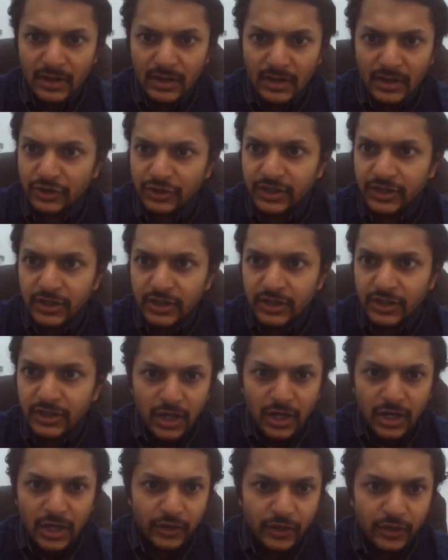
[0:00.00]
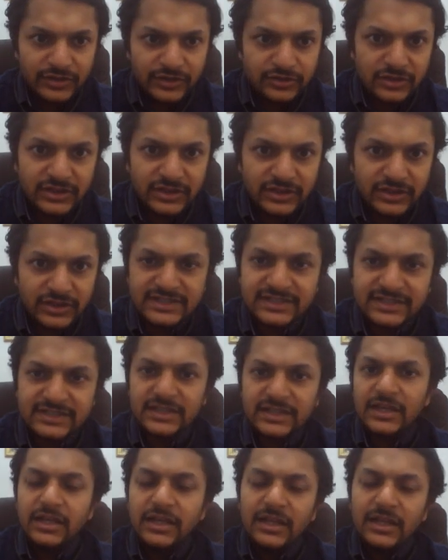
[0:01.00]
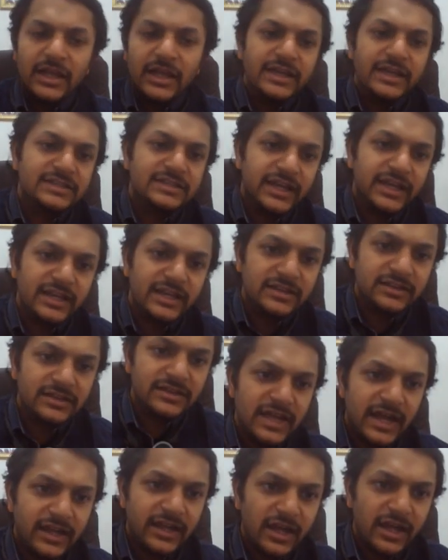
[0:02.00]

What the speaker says: Sorry. Okay, so this is thing that